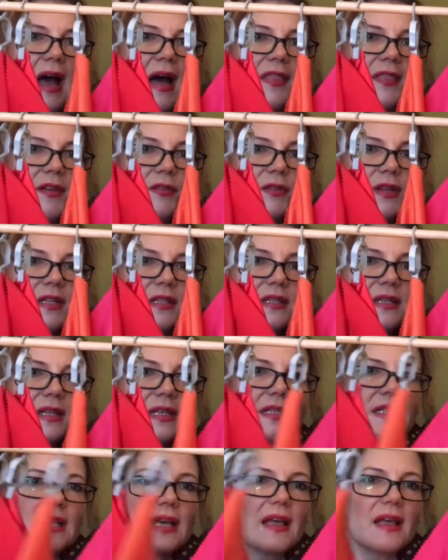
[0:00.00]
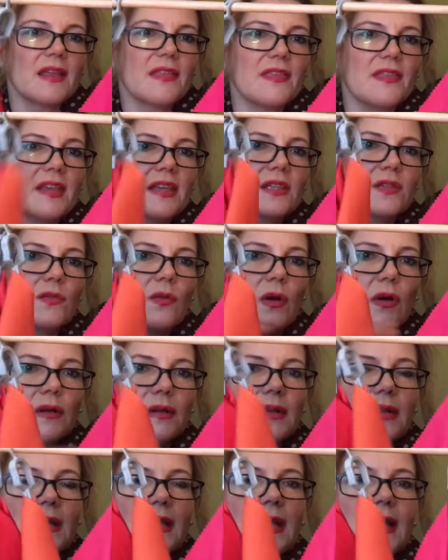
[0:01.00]
And the reason is this
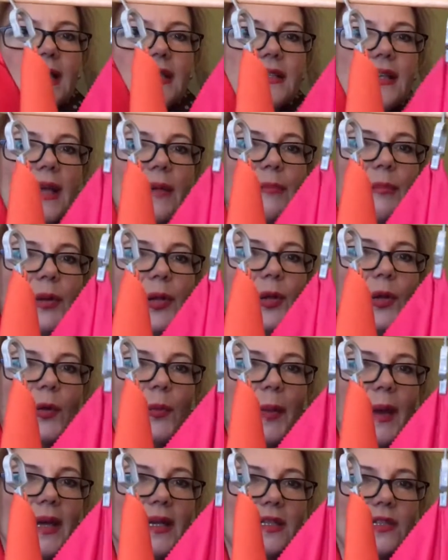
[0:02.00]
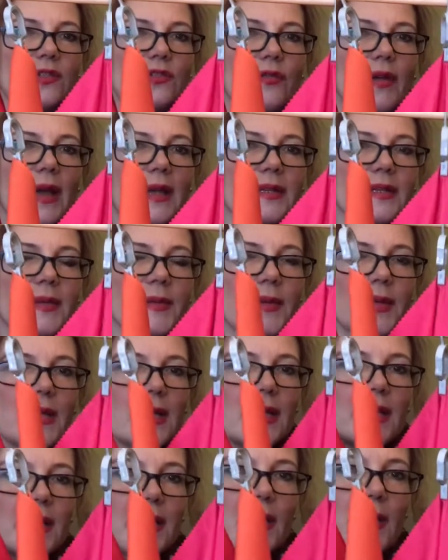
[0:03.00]
one is a blue based red.
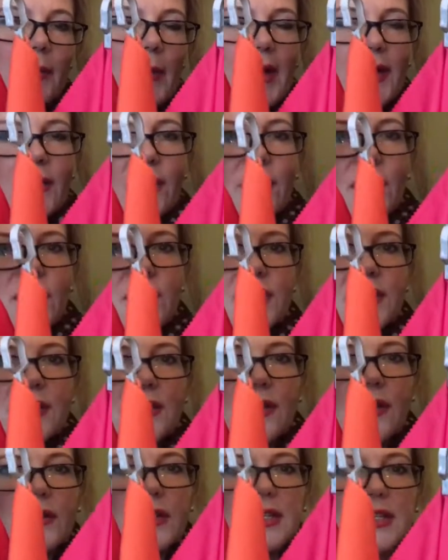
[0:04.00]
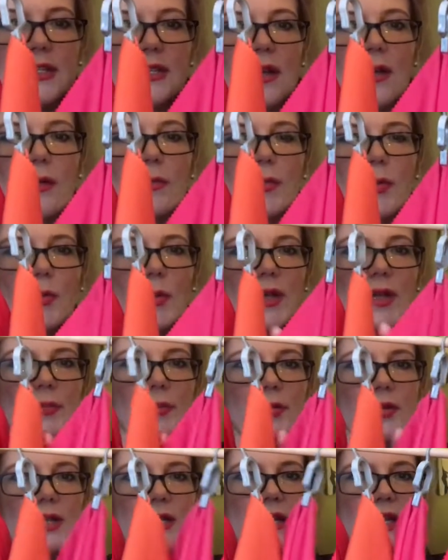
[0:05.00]
Now you might not notice it on its own, but when you
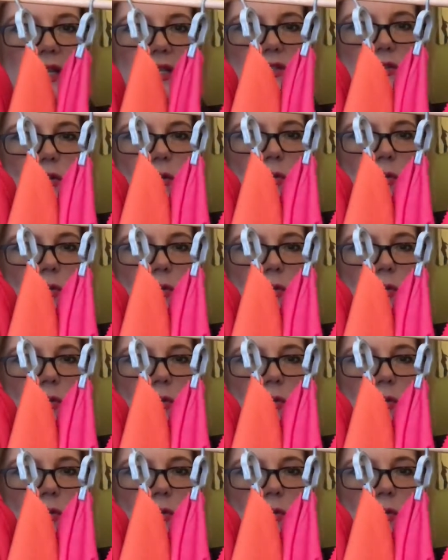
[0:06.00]
put it next